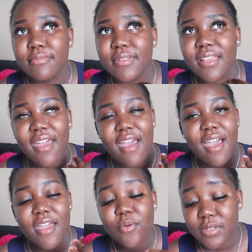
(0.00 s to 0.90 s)

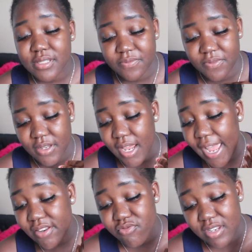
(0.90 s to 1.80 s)
Yeah, it was fun.
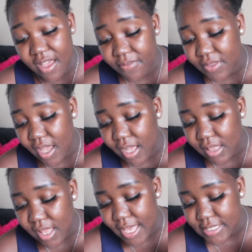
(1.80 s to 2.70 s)
I love that
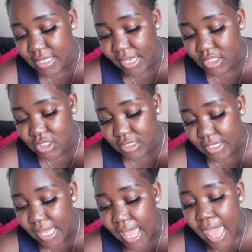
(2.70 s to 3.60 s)
class
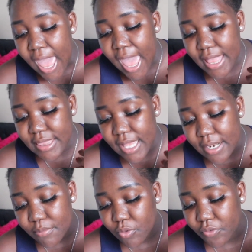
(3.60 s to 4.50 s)
actually. And
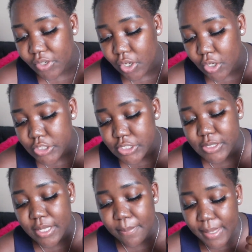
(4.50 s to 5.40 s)
then moving on
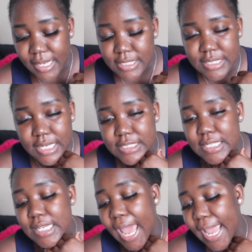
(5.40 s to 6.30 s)
to the May
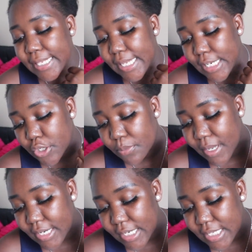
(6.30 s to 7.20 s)
session, I did
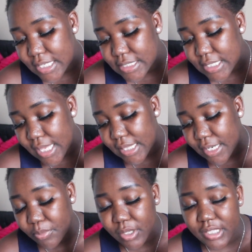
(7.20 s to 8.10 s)
humanities and
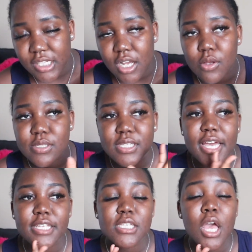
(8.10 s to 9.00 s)
then political
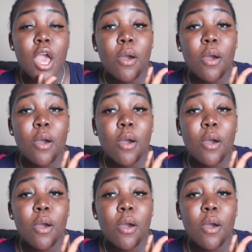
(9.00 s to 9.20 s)
science.